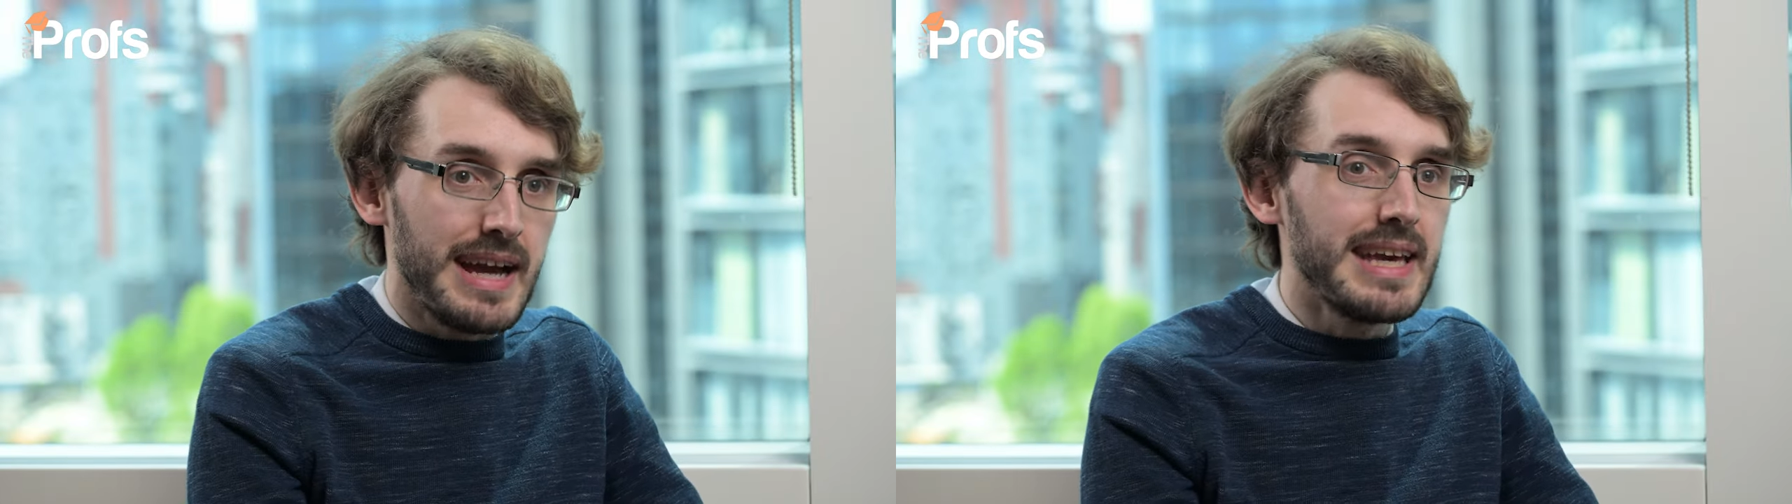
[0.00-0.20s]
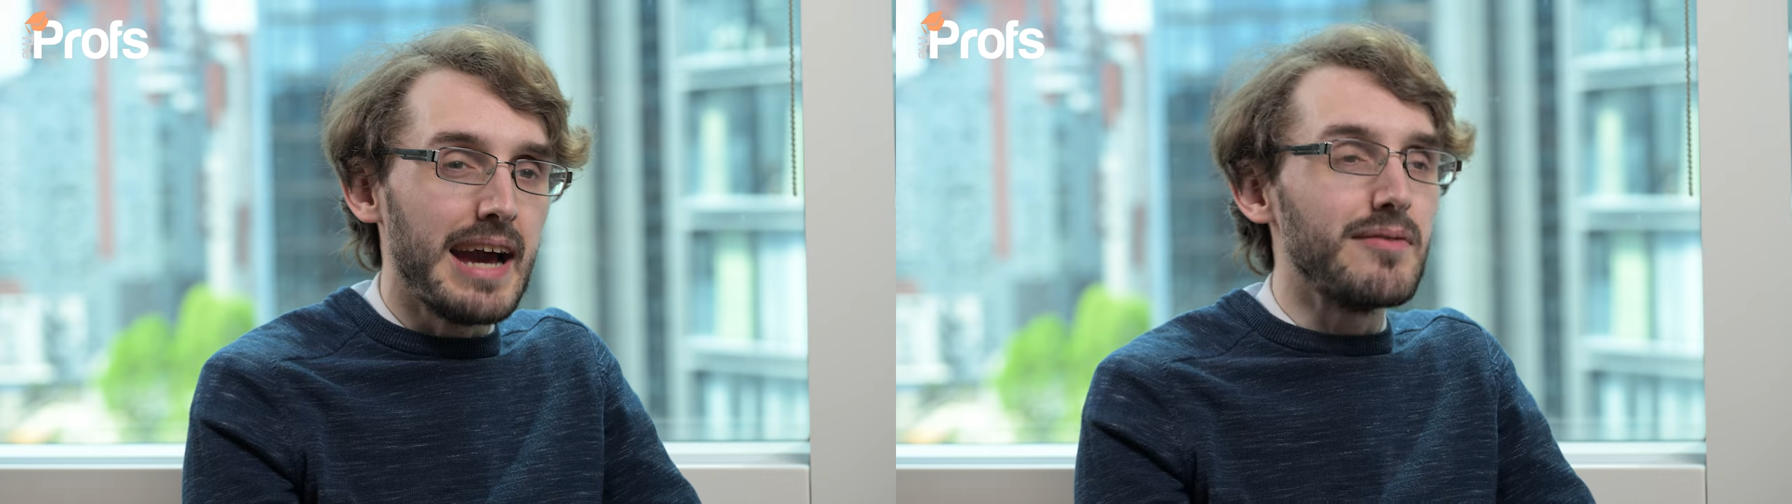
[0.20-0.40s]

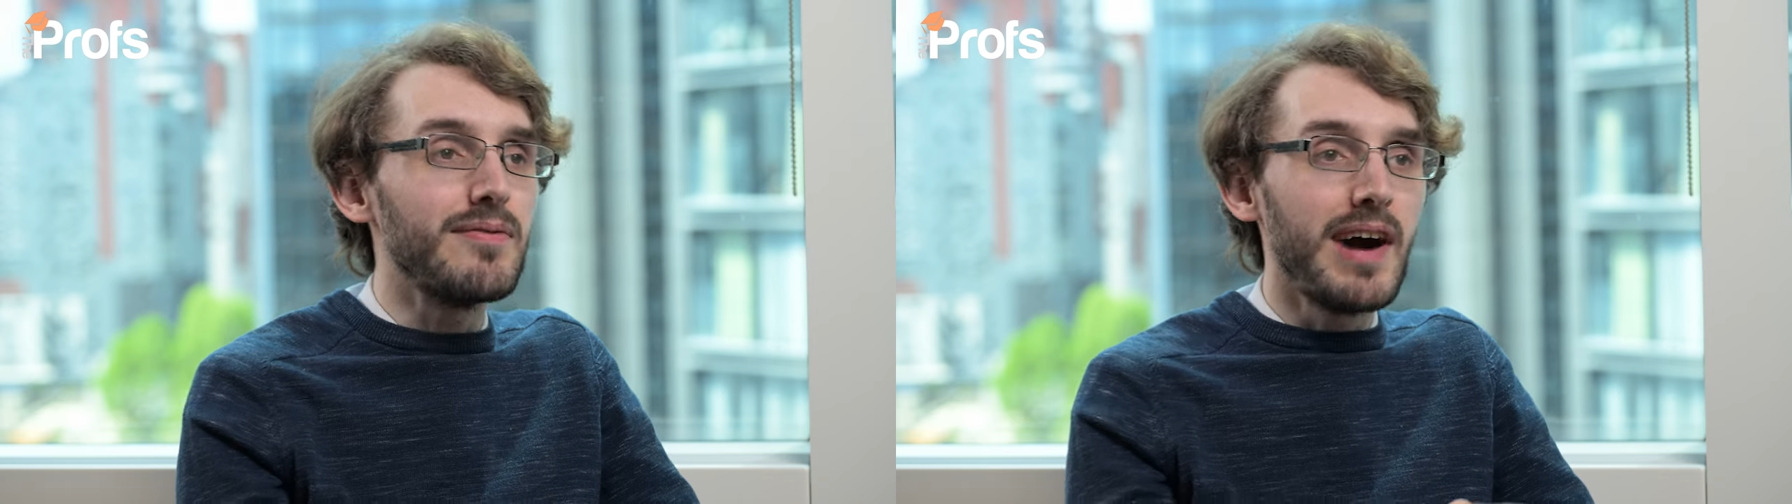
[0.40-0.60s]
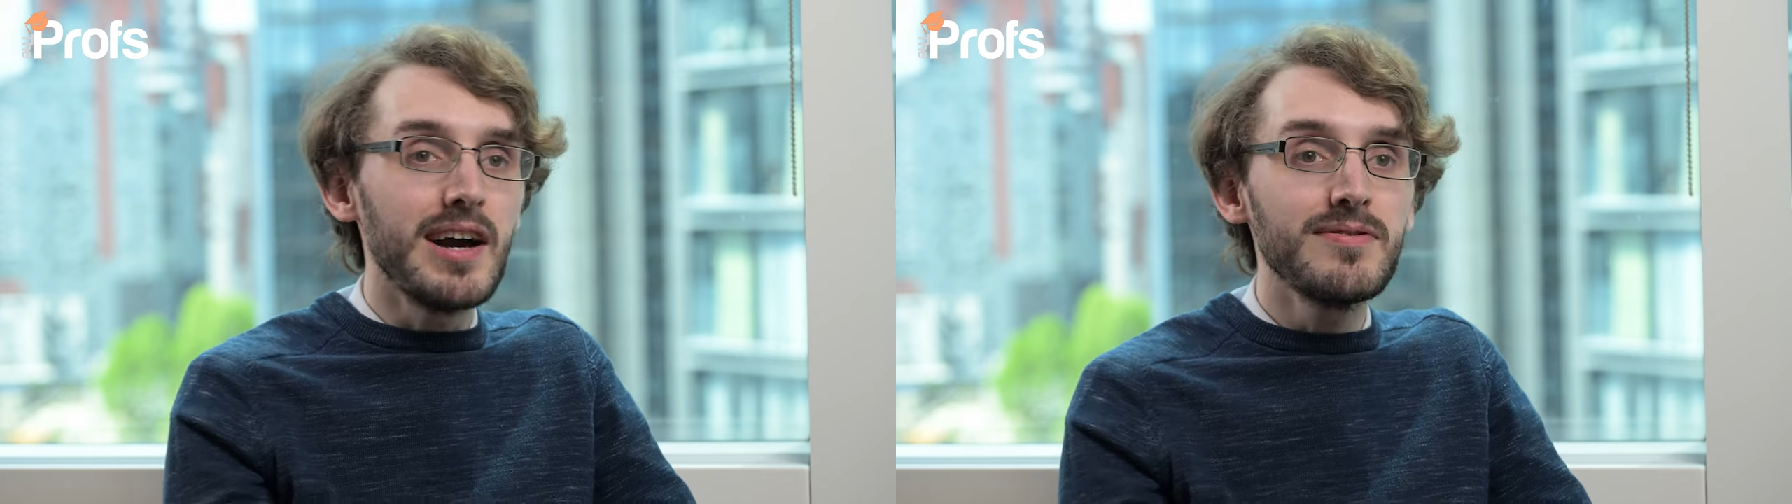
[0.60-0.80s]
Again,
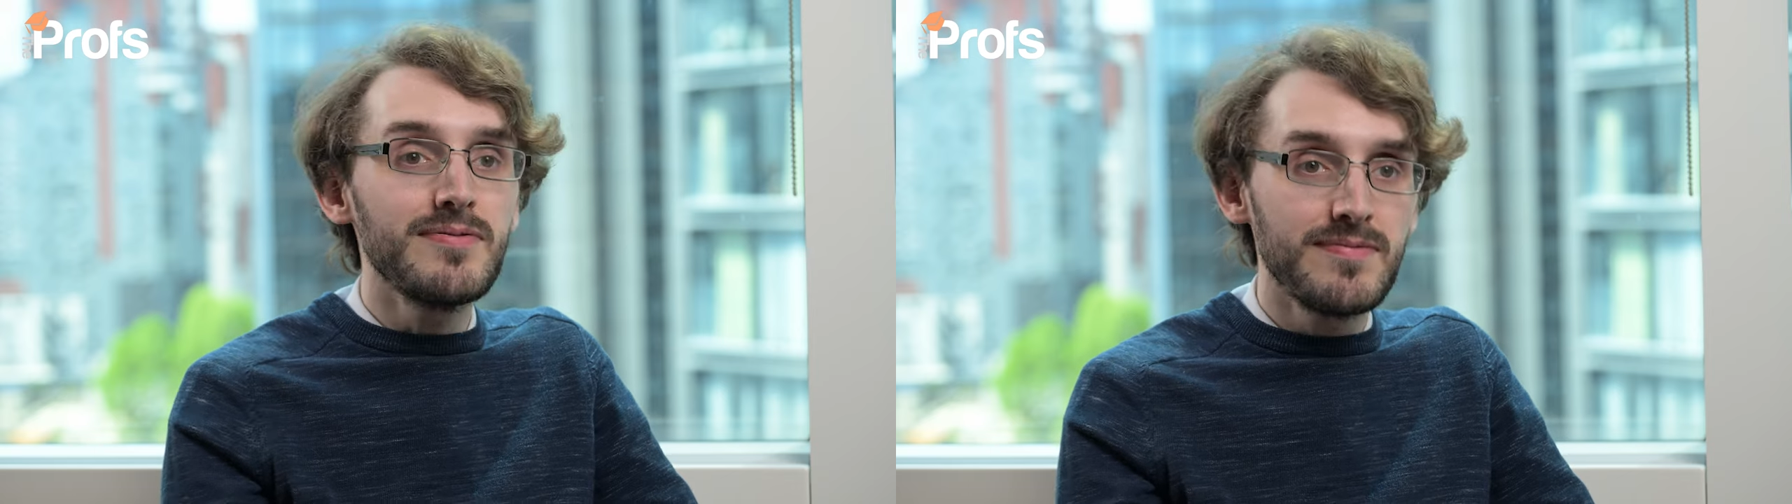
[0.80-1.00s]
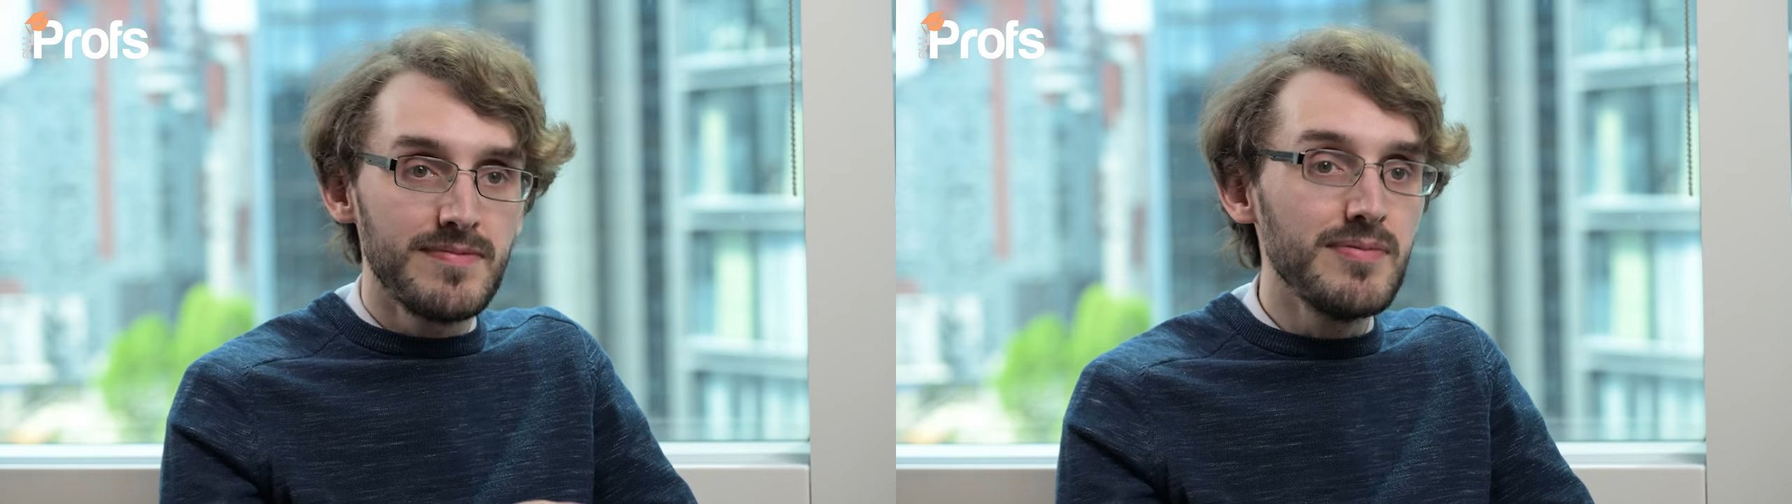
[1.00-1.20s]

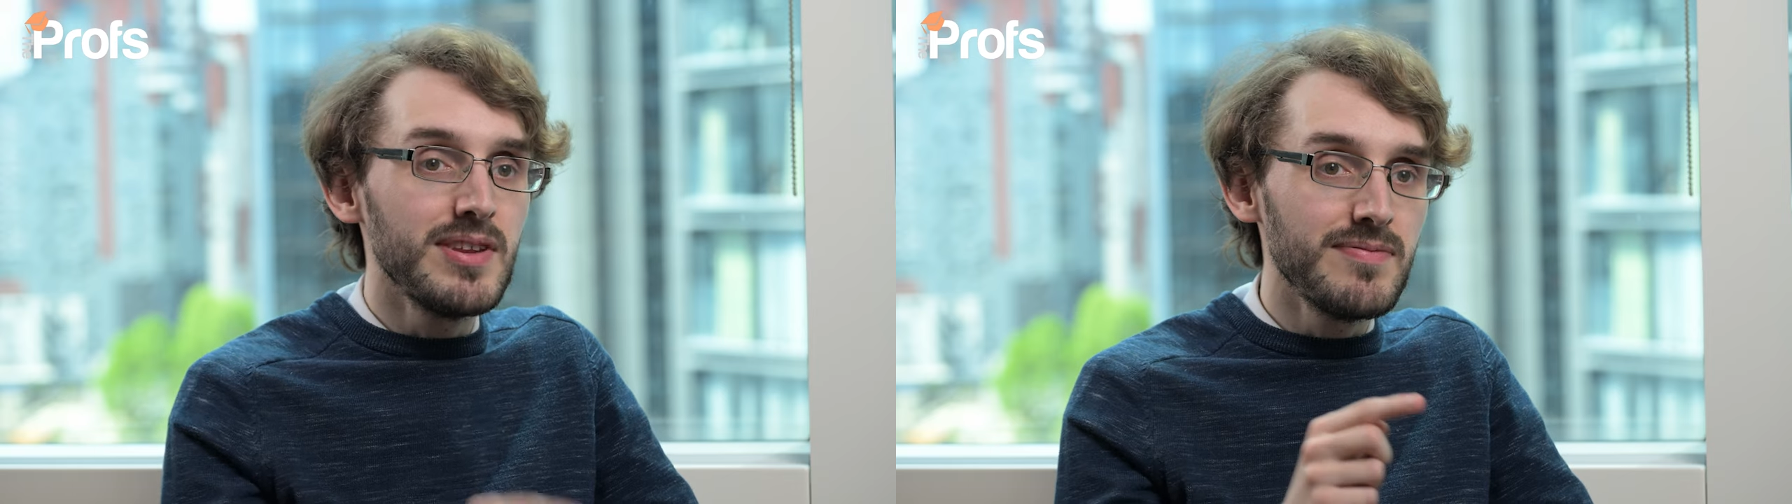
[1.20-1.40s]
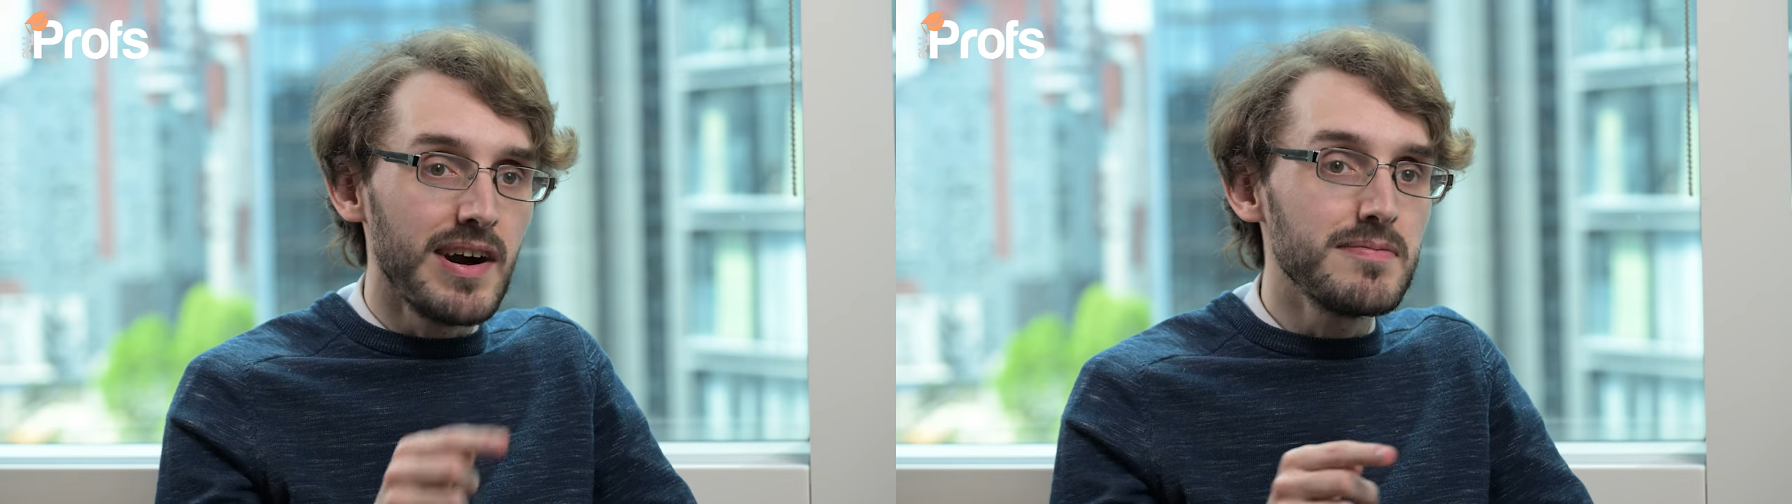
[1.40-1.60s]

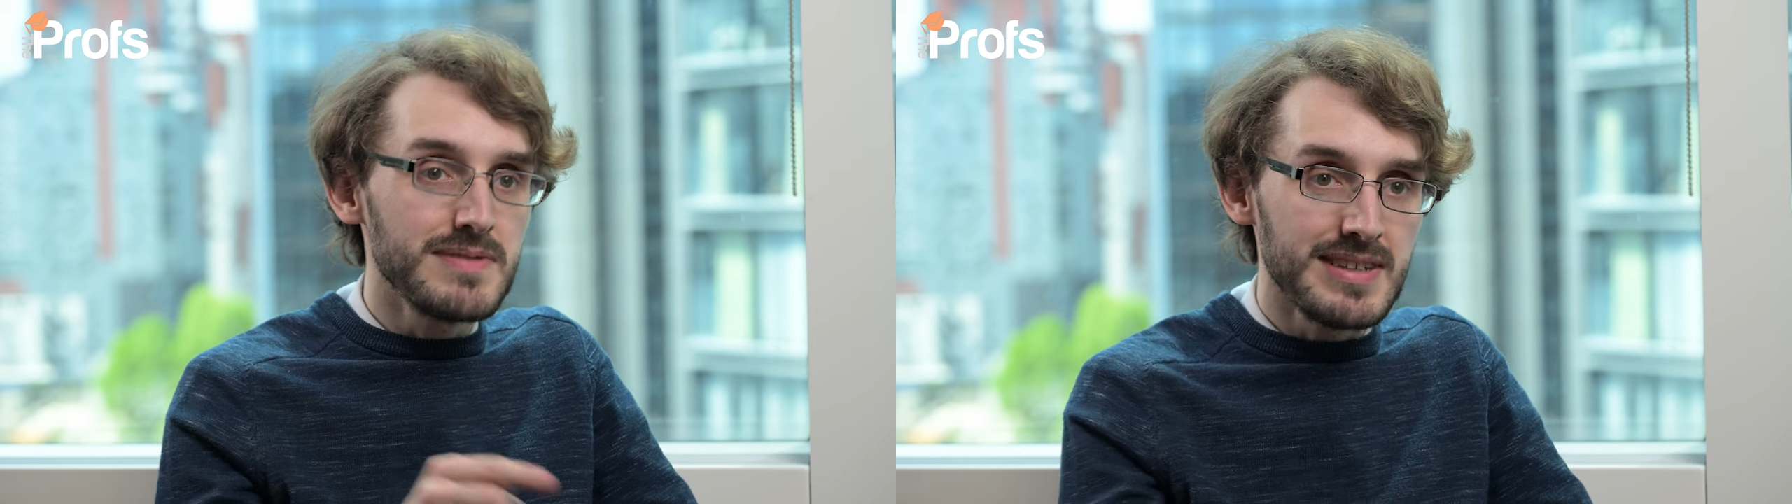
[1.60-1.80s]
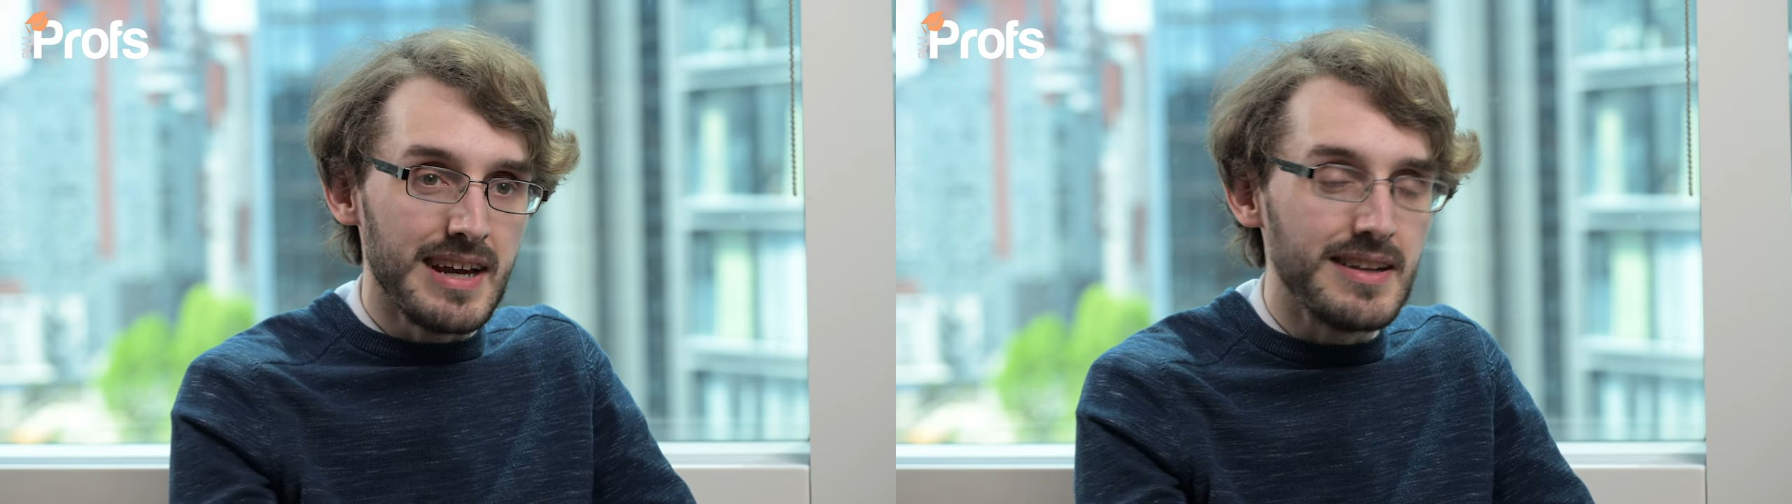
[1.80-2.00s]

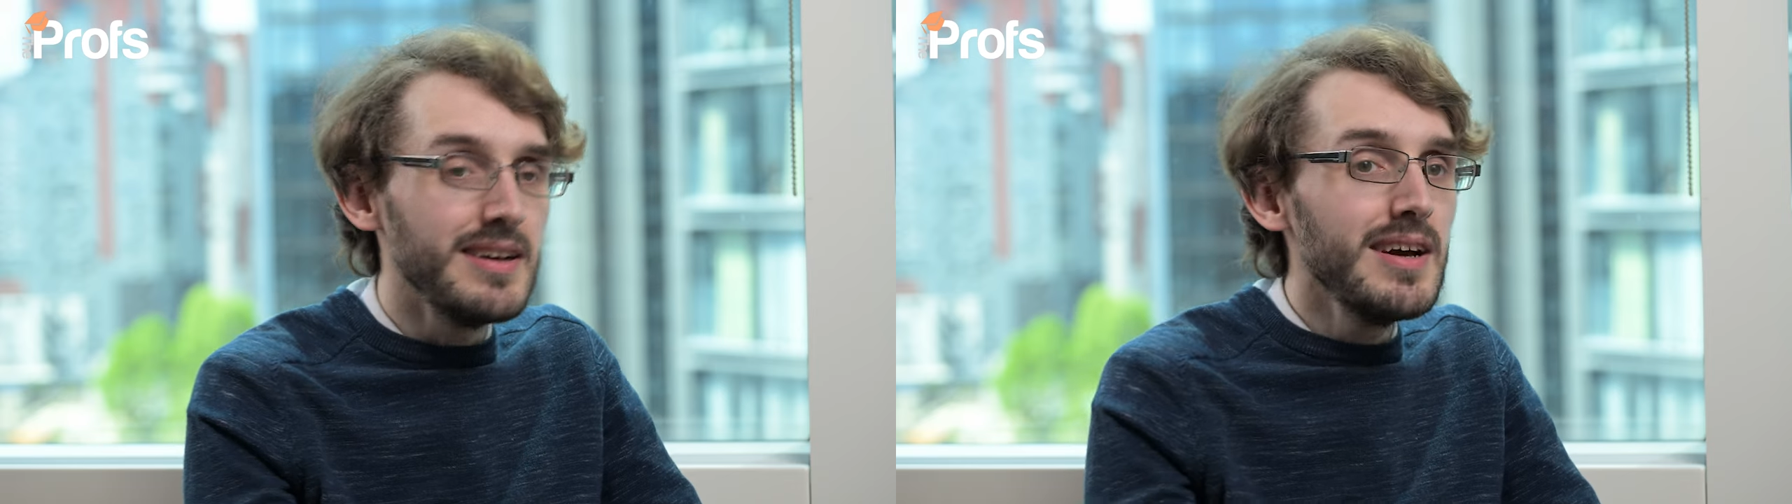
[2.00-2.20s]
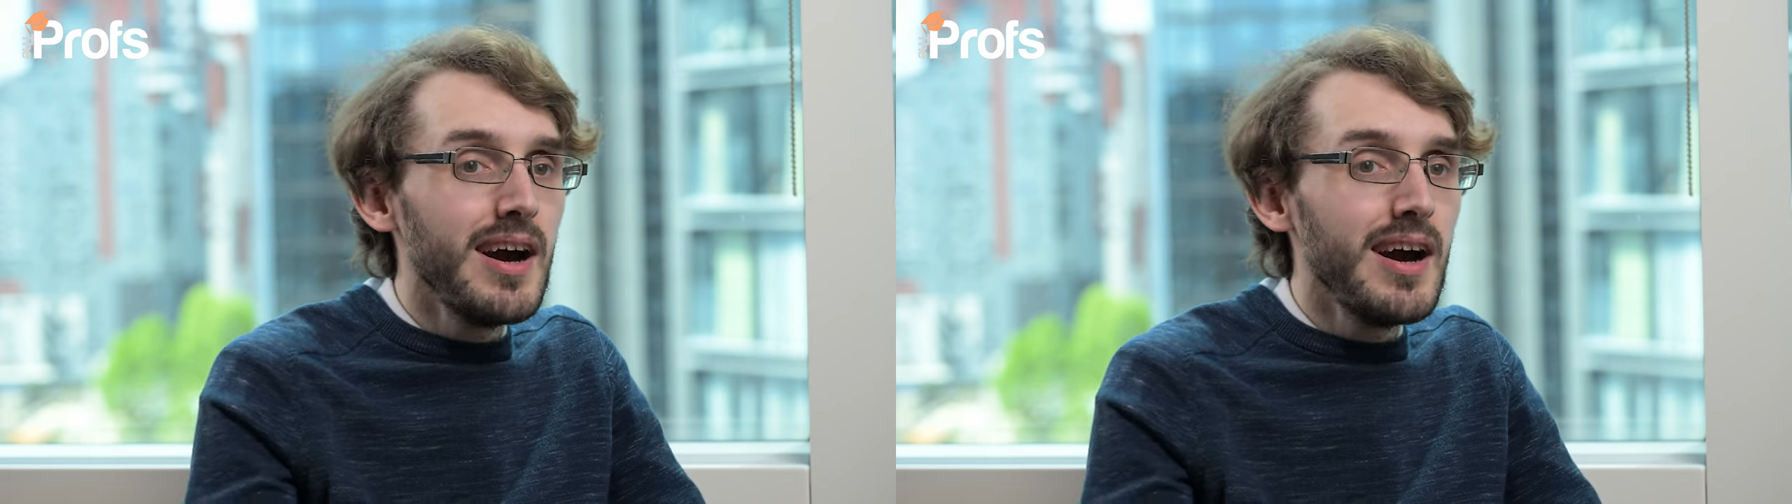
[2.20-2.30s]
55%